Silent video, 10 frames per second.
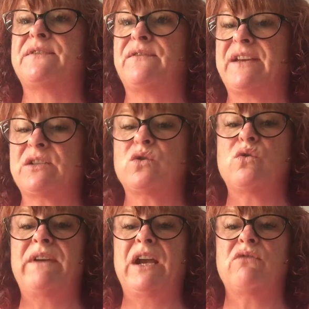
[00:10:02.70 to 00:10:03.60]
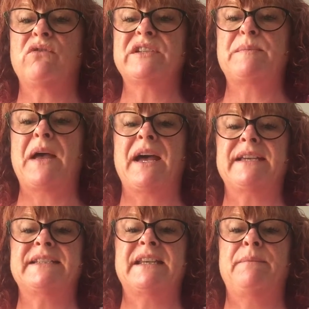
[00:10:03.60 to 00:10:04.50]
the Victoria Cross
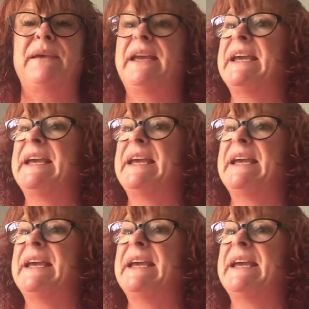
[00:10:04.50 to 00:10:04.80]
behind him,